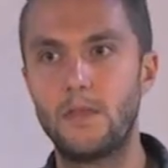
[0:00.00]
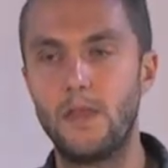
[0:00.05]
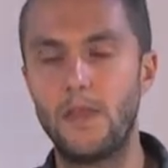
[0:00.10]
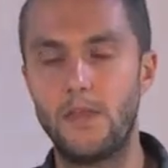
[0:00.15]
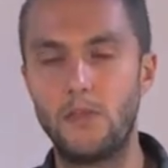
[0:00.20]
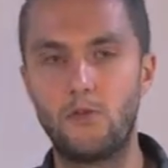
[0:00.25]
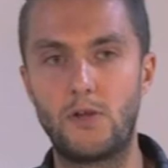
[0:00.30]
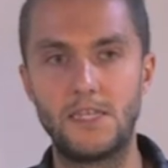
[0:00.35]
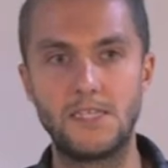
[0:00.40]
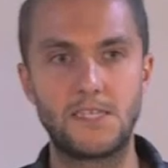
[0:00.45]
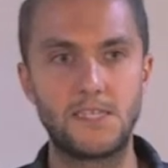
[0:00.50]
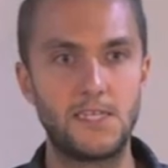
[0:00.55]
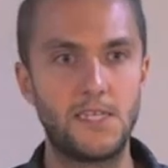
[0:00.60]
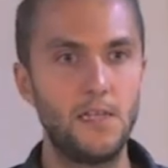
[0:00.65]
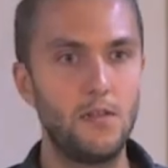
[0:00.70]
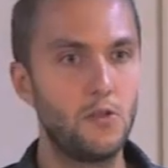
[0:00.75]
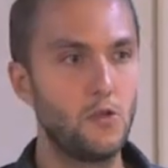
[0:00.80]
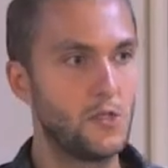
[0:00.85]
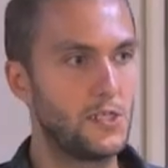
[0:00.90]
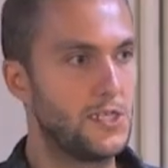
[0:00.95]
you can
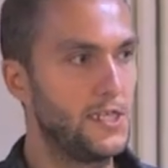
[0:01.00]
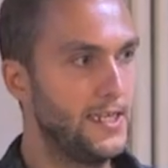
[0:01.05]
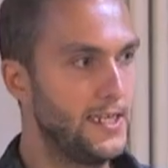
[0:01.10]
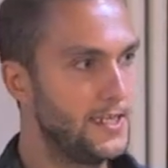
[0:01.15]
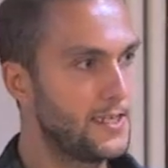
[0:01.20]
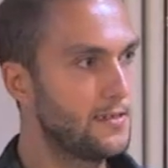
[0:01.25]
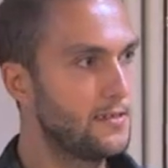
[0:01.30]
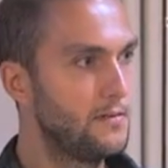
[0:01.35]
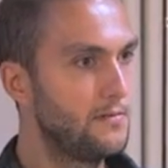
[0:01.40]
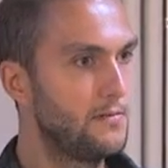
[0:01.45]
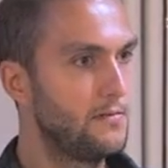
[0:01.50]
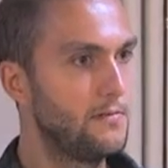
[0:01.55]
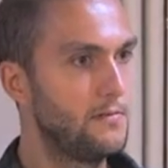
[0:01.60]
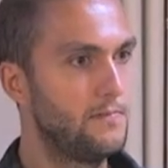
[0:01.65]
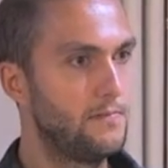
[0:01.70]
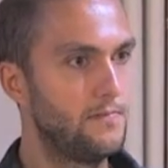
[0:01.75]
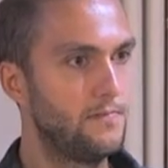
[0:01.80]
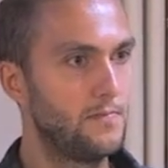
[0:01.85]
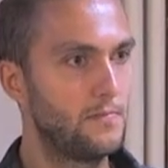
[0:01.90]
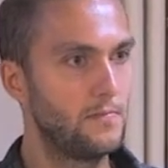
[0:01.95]
still use disk
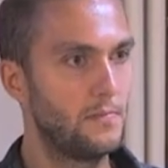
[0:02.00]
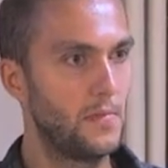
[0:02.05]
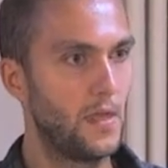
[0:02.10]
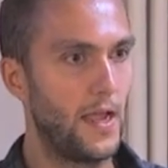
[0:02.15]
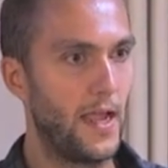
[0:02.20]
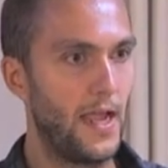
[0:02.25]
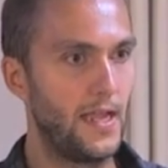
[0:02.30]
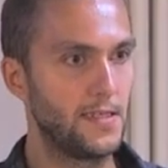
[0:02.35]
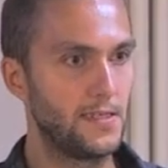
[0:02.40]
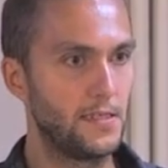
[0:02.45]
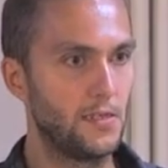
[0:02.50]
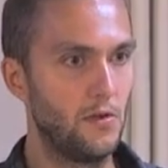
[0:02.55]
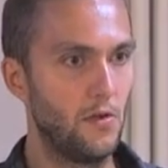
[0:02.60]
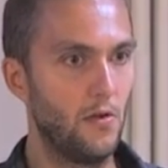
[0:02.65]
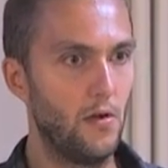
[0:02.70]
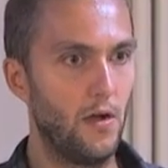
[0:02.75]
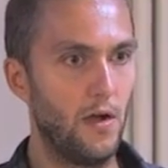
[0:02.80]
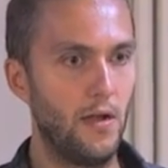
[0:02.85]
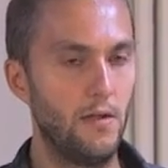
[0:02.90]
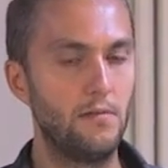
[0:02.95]
as
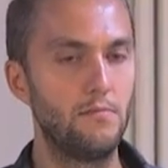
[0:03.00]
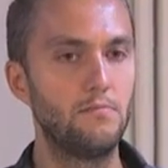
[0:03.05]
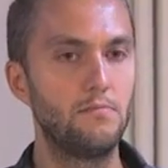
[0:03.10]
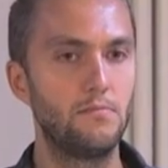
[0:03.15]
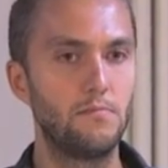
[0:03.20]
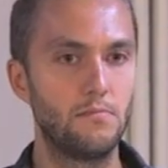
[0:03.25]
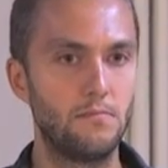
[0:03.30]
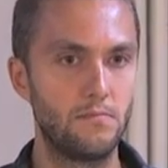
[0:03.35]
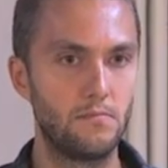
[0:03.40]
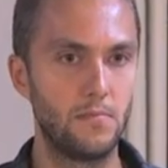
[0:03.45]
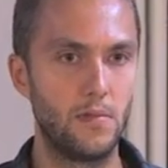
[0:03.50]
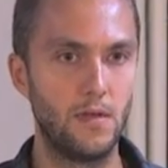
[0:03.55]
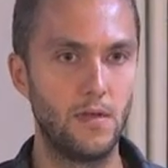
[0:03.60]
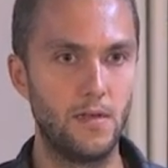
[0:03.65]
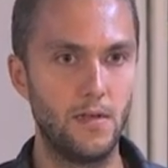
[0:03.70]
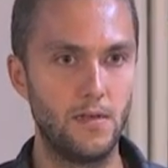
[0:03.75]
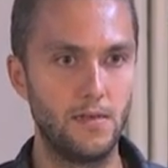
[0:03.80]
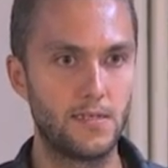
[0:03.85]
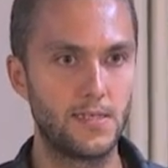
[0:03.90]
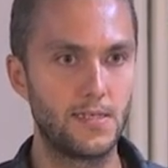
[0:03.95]
your
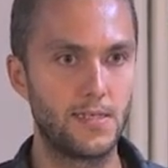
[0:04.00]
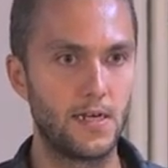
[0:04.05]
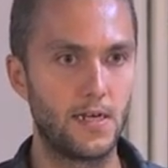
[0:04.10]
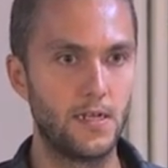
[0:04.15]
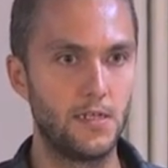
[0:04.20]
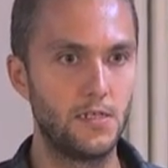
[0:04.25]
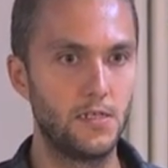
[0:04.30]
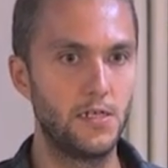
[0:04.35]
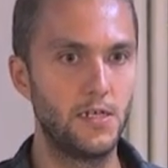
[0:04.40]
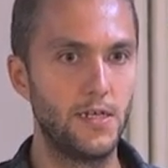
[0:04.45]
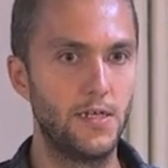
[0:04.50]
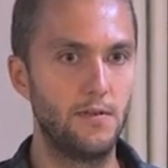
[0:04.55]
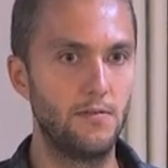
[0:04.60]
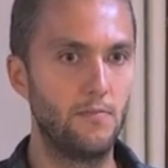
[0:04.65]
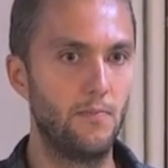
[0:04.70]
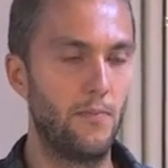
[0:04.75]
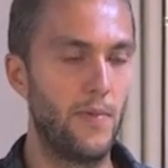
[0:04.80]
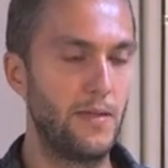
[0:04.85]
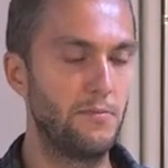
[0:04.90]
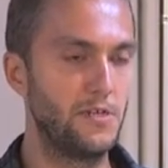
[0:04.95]
uh, secondary
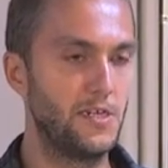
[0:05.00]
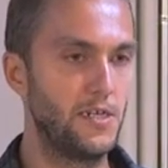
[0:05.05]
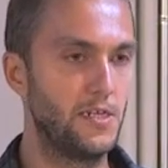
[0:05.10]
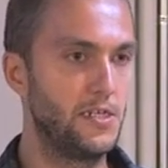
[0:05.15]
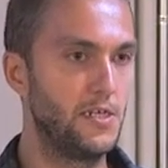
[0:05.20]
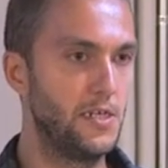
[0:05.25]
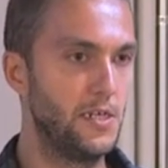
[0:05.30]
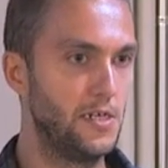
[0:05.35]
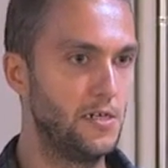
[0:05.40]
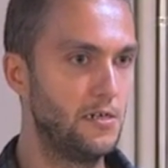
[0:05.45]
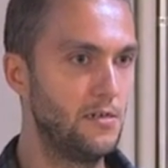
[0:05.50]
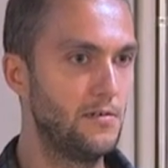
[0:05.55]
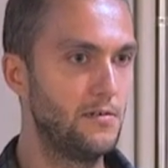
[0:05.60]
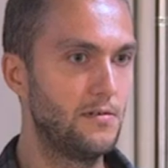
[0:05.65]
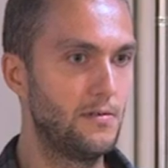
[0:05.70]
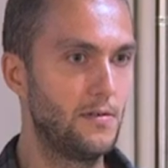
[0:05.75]
memory tier